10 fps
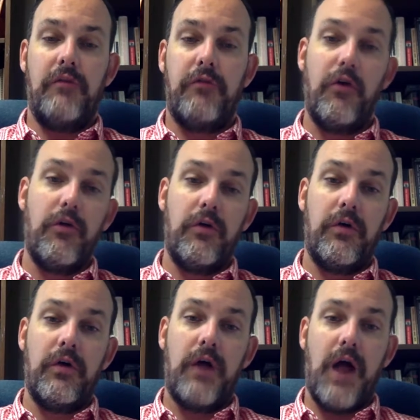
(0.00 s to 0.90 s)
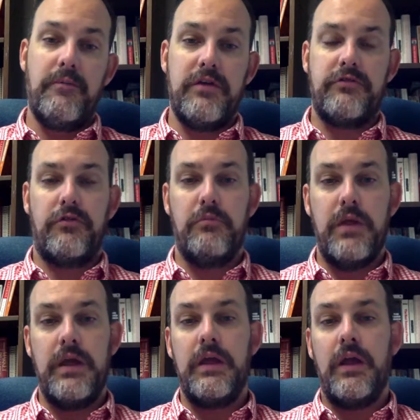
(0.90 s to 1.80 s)
further comments from
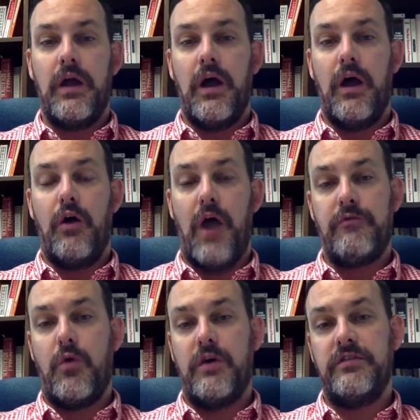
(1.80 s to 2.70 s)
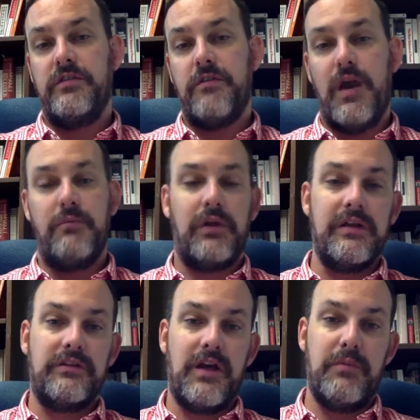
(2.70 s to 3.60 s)
me or have questions about it,
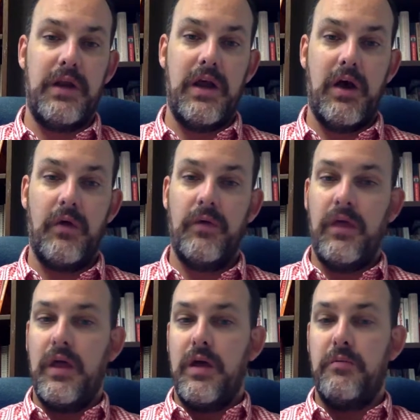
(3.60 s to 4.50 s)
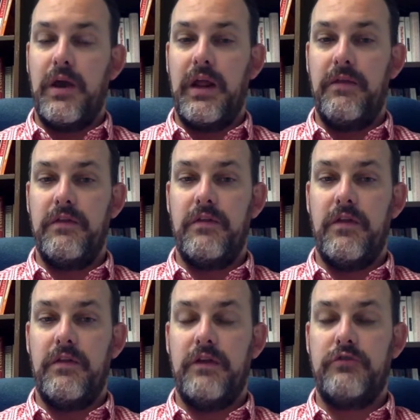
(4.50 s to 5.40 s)
please let me know. But again,
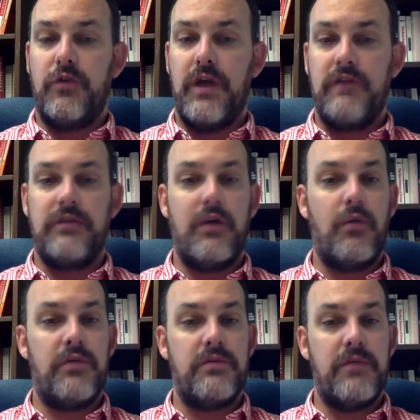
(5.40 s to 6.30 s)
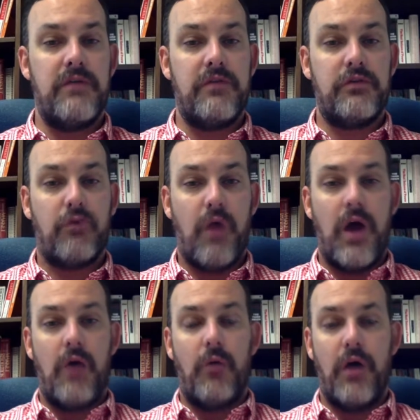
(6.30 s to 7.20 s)
the short essay was a bit of a
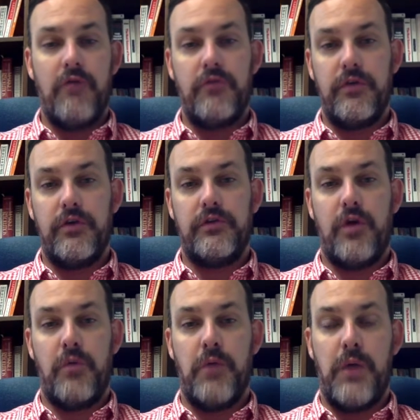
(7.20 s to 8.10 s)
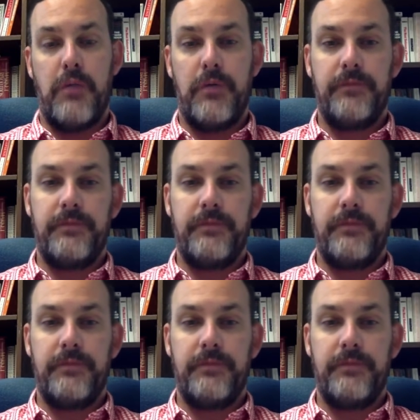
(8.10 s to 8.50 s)
trial run for your term paper.